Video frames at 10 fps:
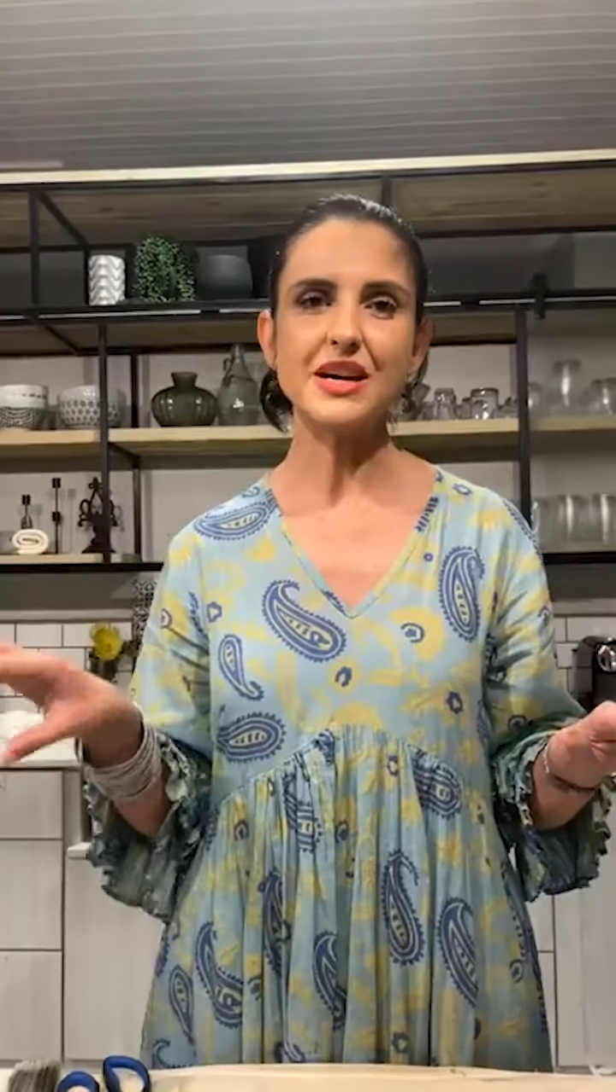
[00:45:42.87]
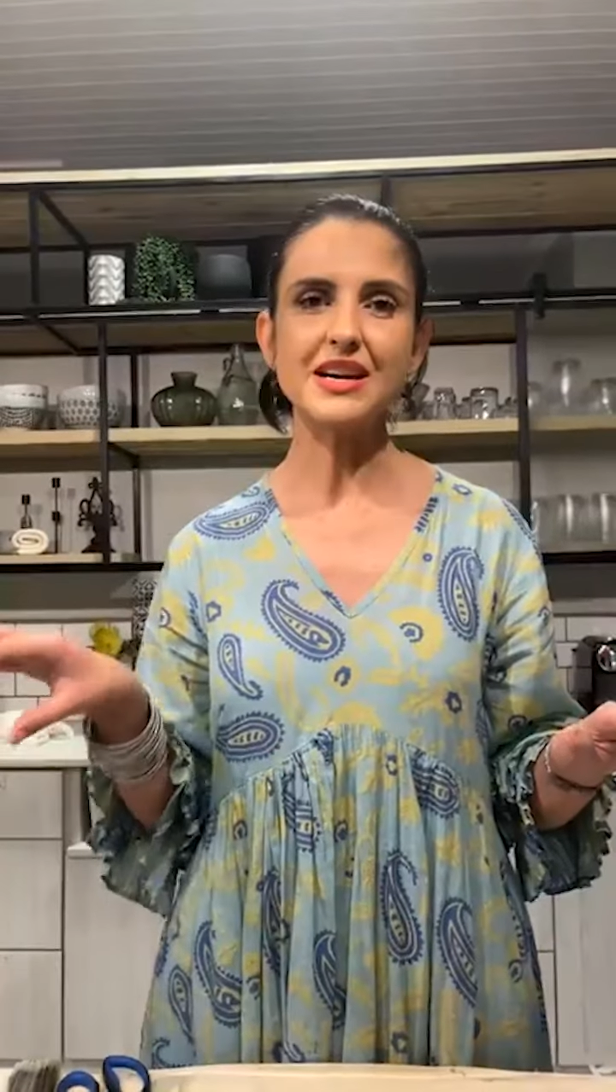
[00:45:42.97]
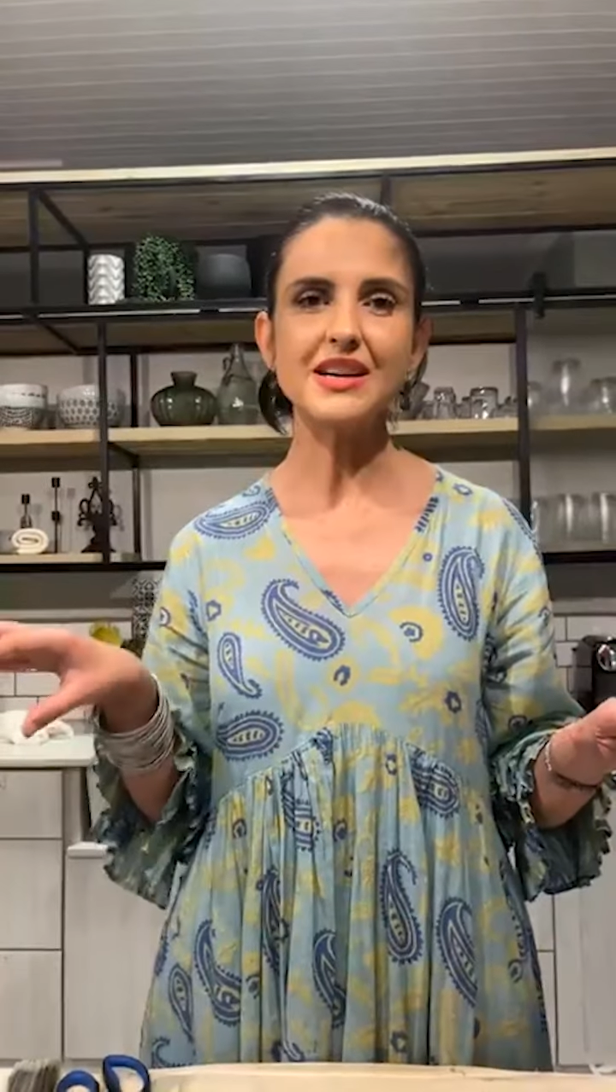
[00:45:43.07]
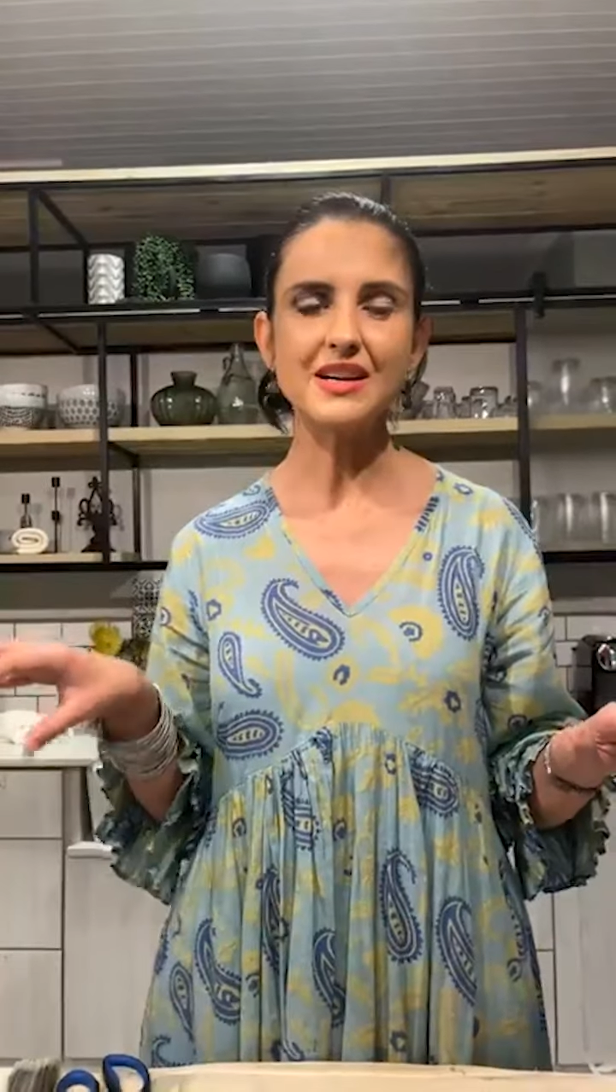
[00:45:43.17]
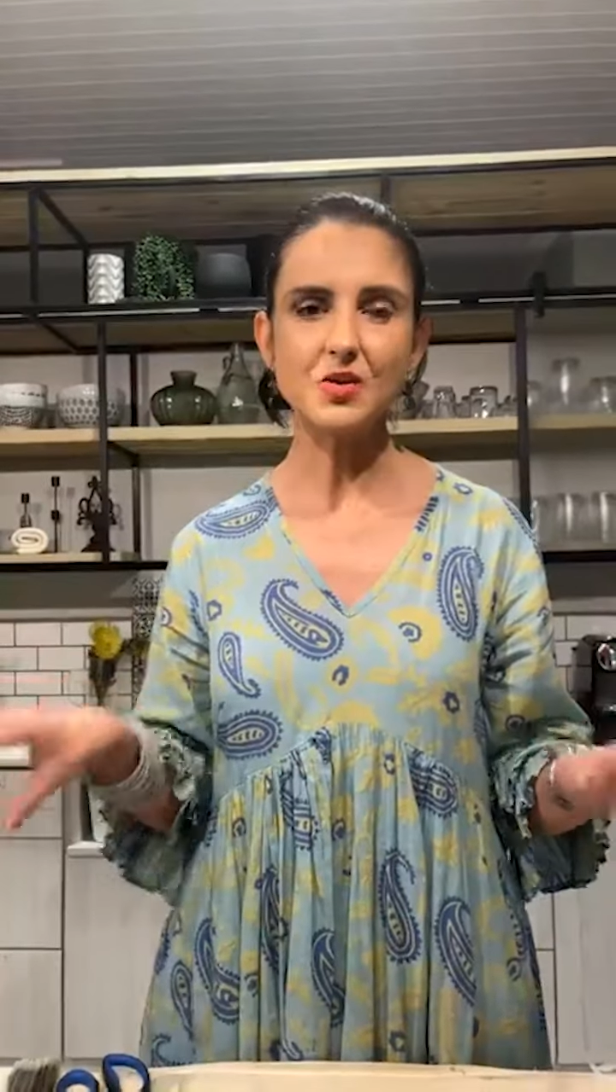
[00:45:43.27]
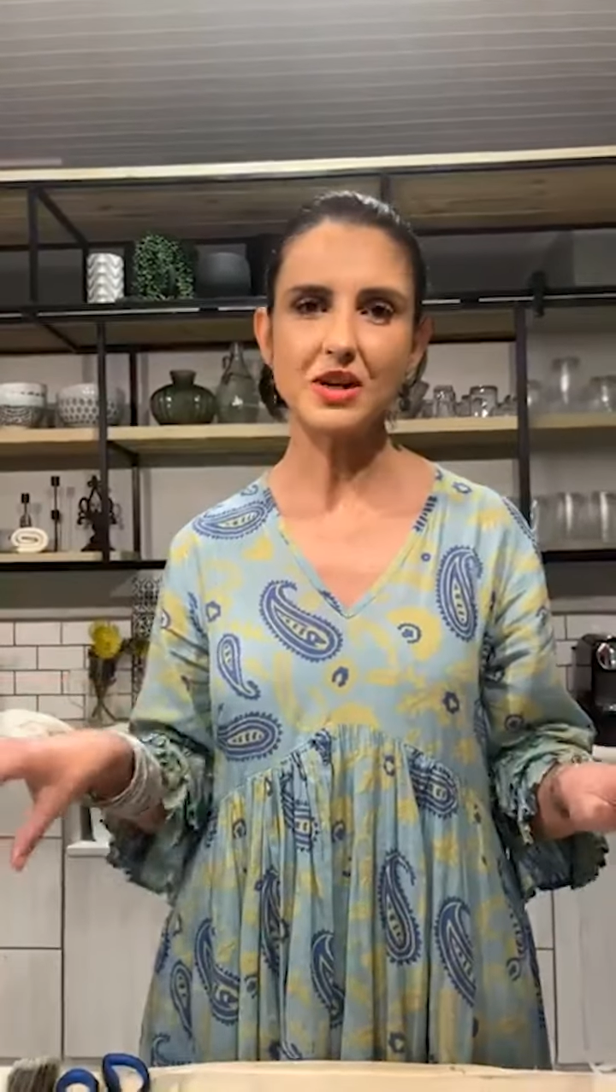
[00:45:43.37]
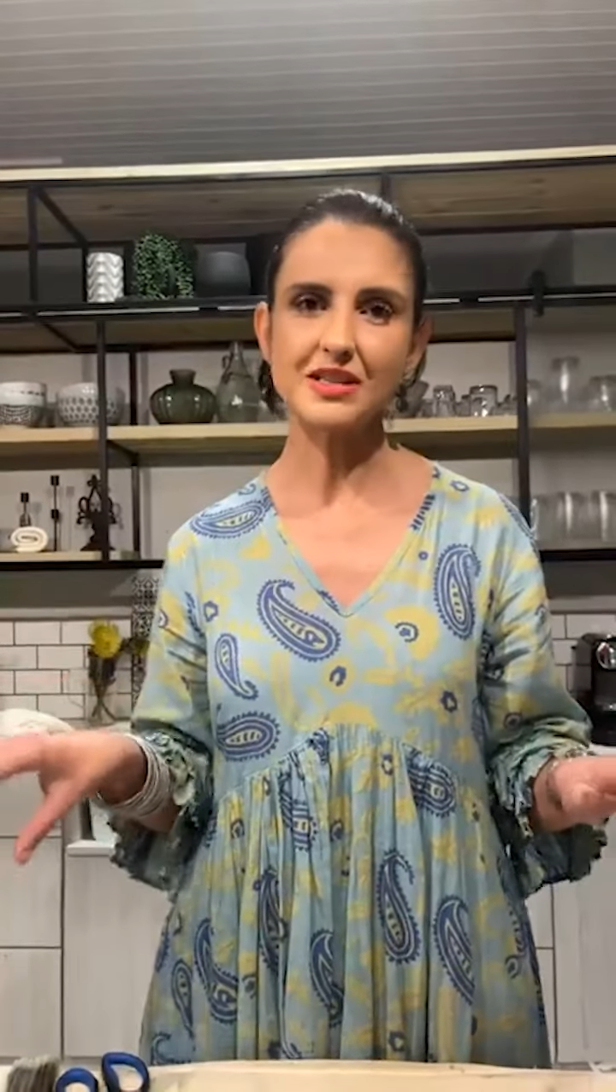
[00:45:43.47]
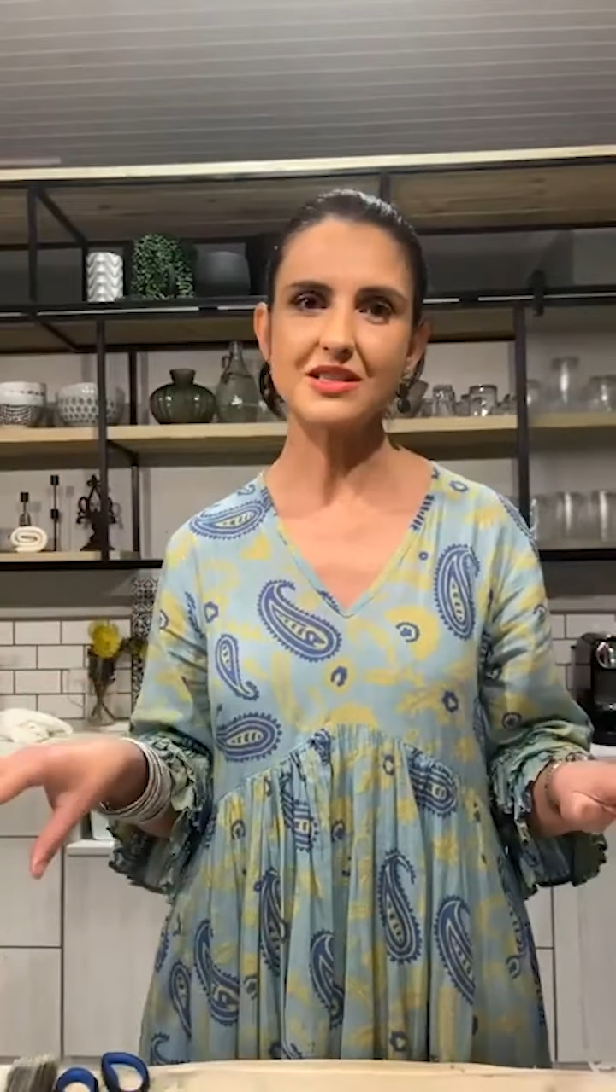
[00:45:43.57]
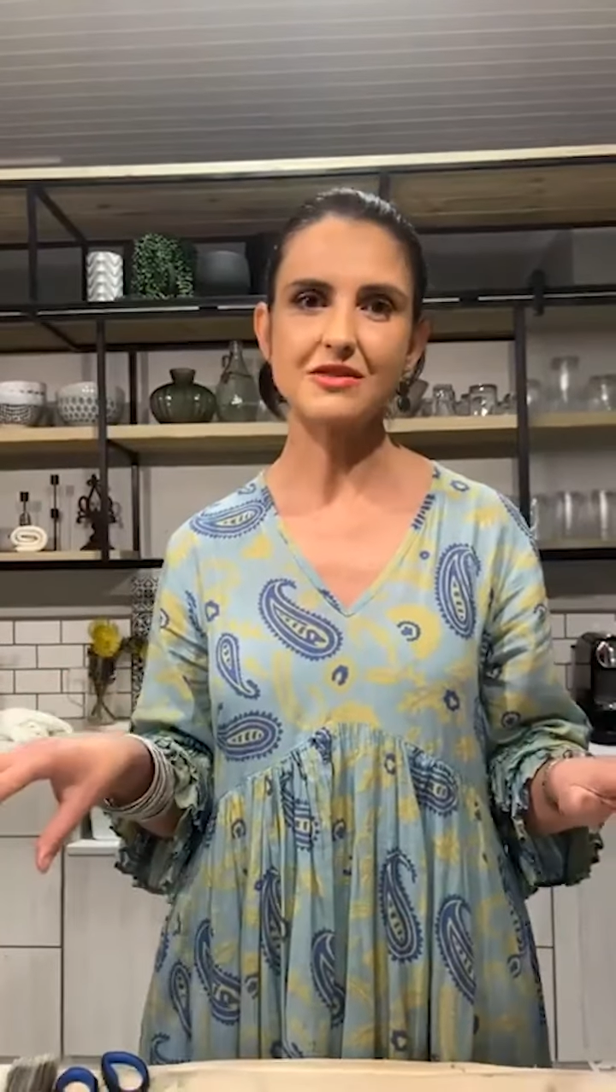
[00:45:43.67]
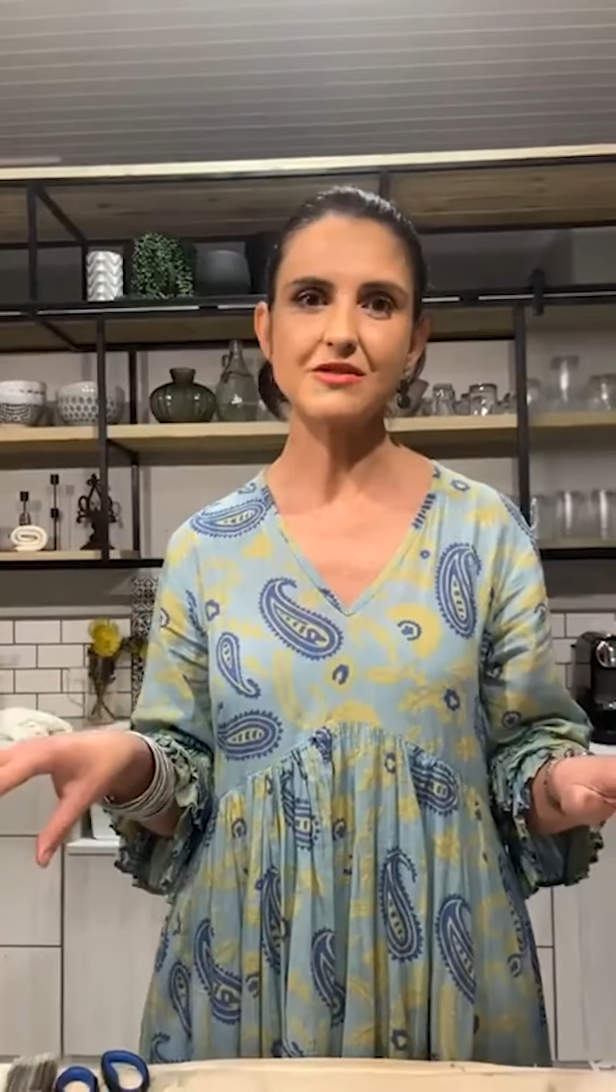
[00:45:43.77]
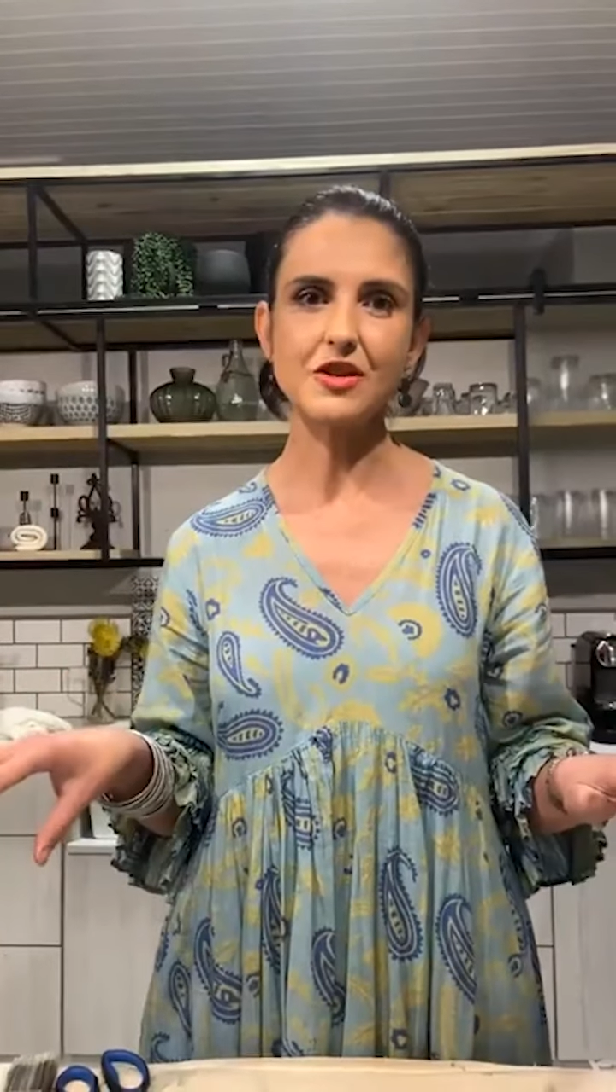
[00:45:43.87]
Bay, and one in St.